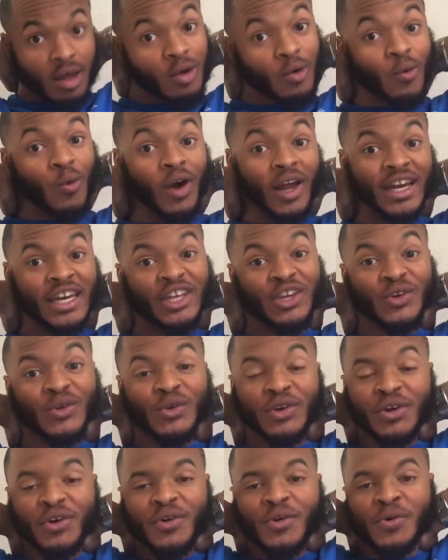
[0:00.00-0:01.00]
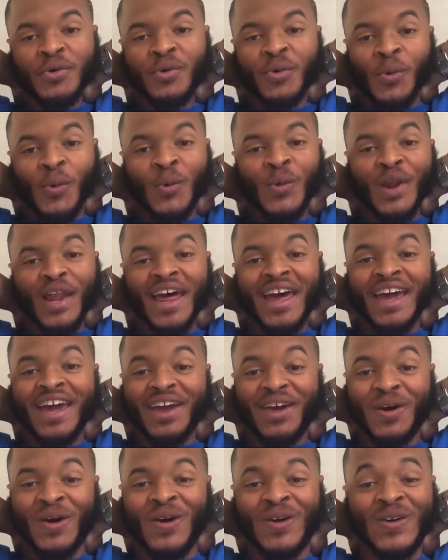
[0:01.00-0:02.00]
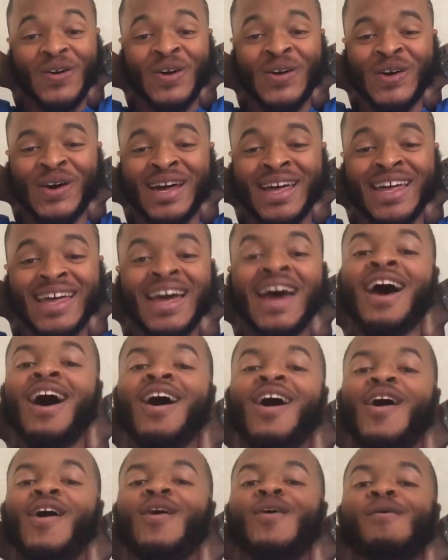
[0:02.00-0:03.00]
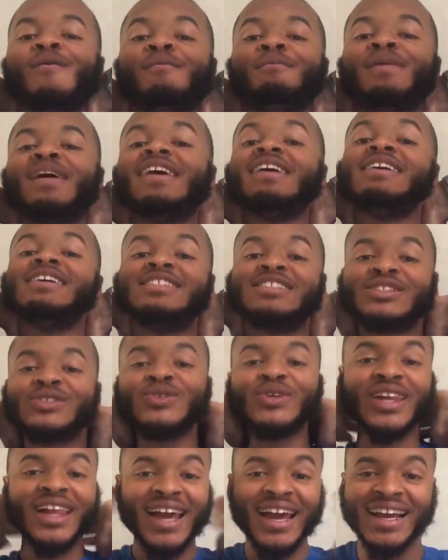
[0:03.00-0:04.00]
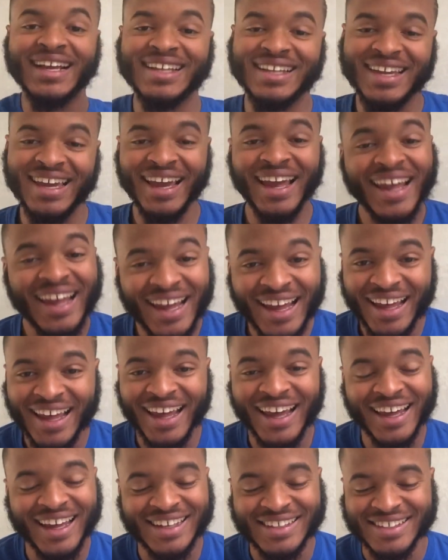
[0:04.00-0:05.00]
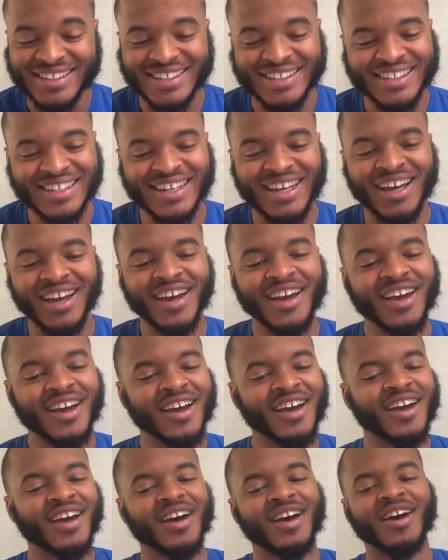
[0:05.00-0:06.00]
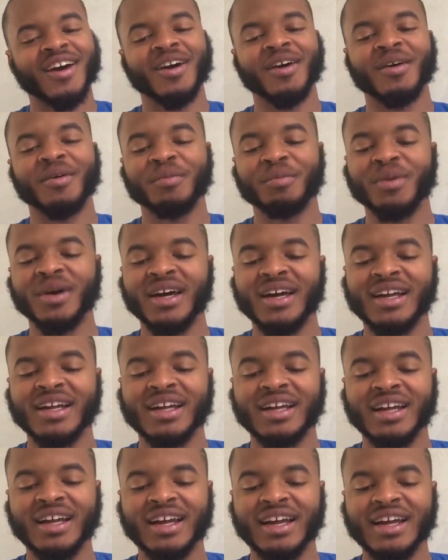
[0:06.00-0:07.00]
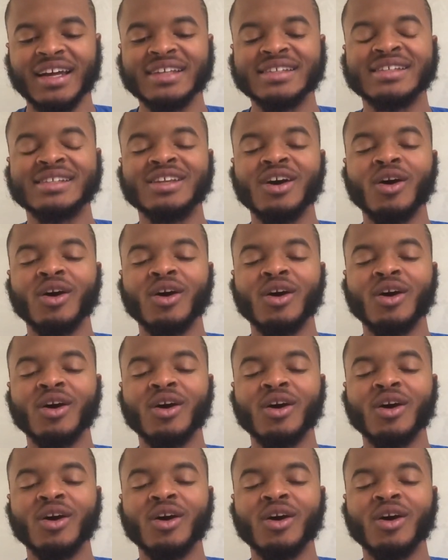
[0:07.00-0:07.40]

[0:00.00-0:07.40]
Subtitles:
What do you do? Like, who made you like this? But it's